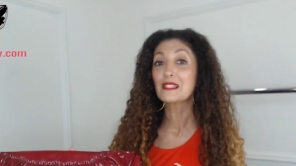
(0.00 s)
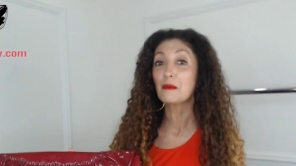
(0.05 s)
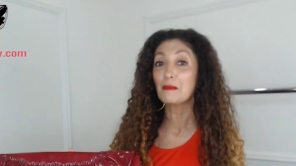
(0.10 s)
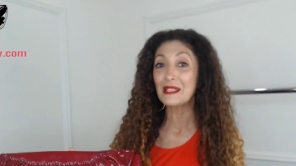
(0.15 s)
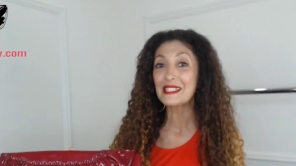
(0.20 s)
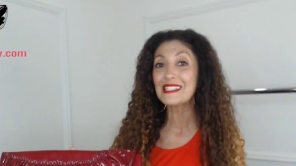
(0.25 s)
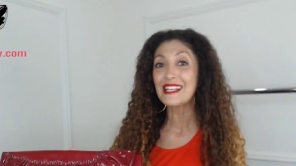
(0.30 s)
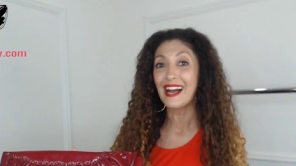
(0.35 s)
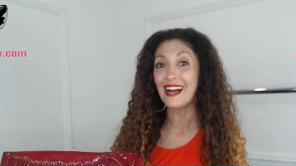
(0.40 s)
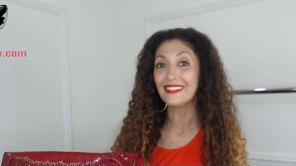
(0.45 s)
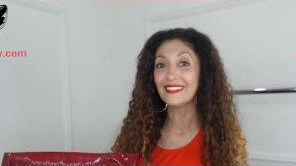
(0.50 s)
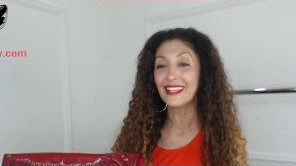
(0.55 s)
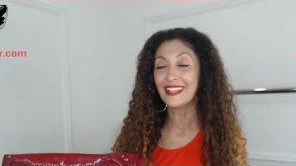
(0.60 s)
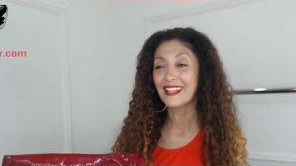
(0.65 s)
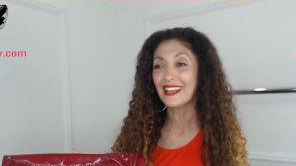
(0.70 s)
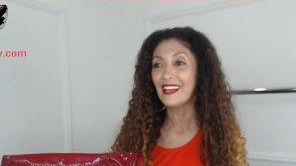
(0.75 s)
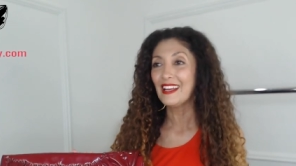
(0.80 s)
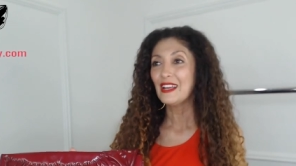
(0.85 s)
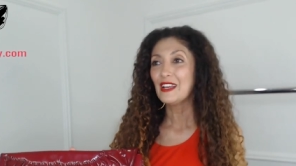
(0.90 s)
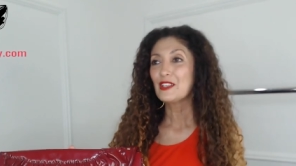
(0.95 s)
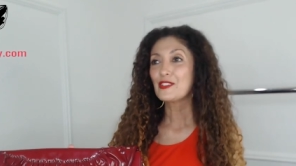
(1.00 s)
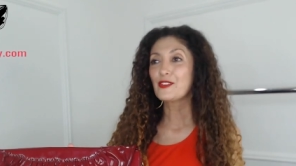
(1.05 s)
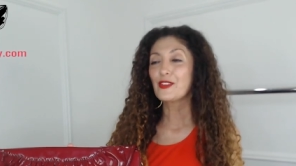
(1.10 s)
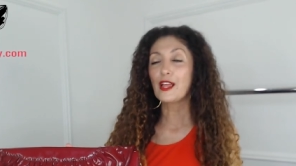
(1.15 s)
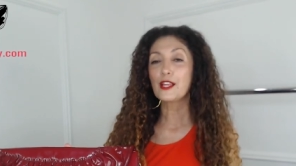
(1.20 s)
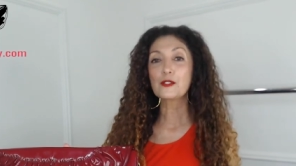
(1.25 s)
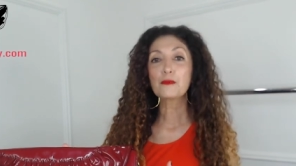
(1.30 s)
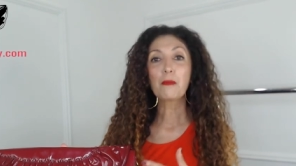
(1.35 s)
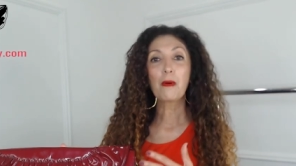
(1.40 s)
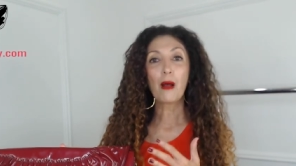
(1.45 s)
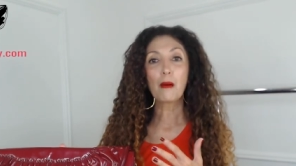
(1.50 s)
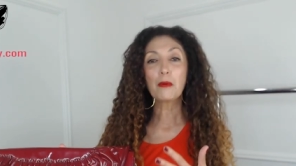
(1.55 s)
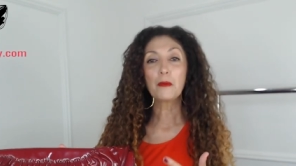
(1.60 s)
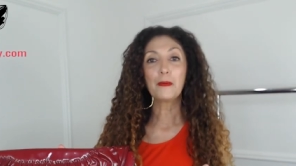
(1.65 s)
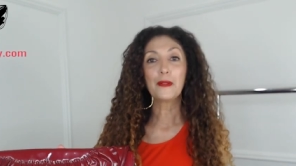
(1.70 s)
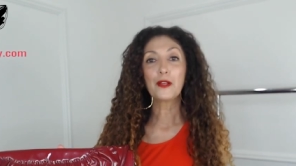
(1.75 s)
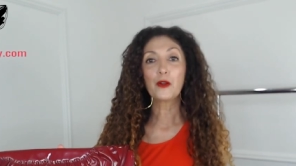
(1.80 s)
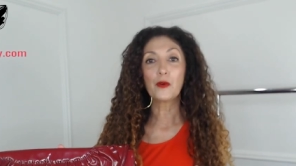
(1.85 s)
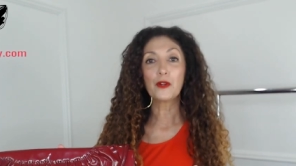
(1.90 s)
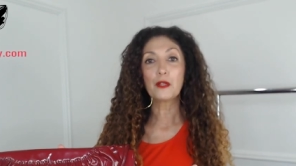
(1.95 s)
a metallic. So that's
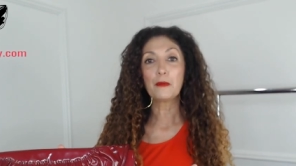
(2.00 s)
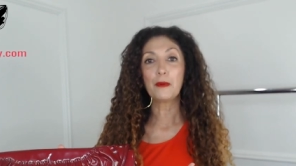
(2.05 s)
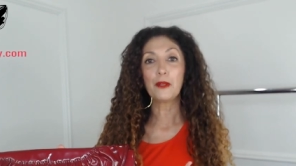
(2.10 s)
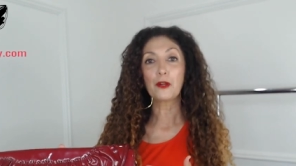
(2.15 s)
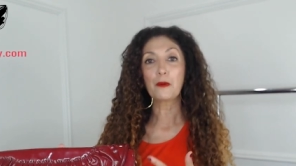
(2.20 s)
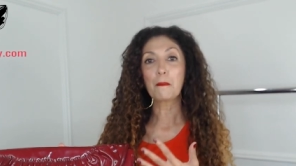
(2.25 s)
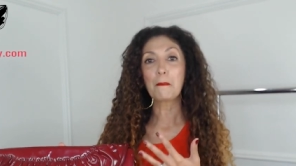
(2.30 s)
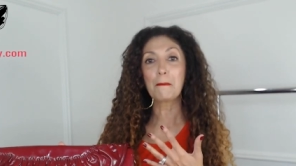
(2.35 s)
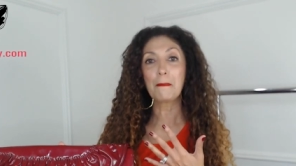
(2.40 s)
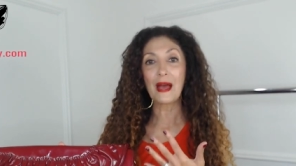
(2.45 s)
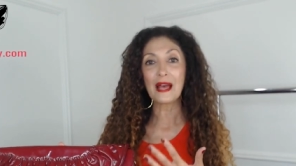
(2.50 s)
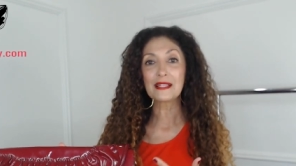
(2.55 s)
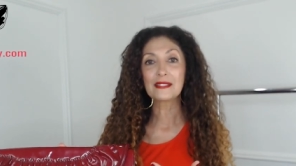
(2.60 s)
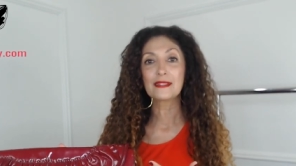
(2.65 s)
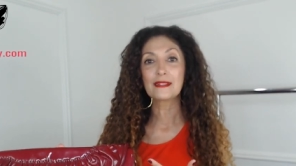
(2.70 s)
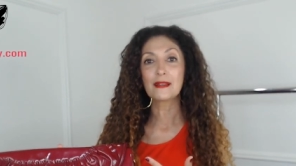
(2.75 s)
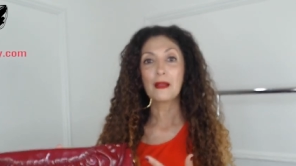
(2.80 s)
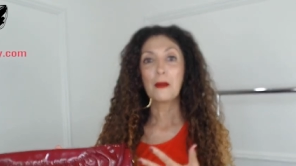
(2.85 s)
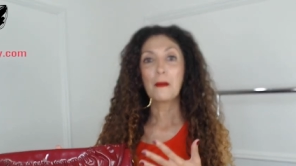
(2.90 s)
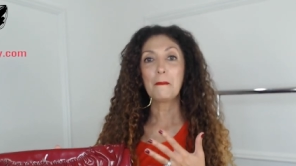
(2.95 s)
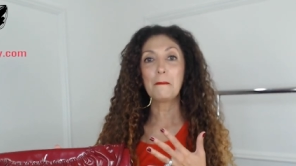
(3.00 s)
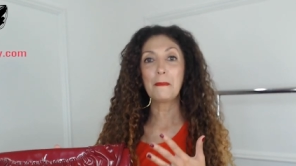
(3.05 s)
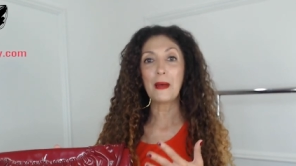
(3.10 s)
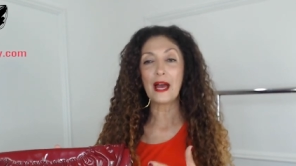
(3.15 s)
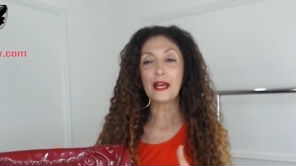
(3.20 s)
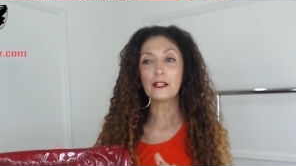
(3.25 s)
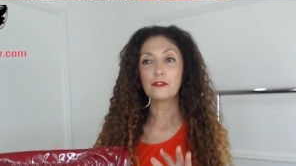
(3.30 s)
probably going to be your best bet.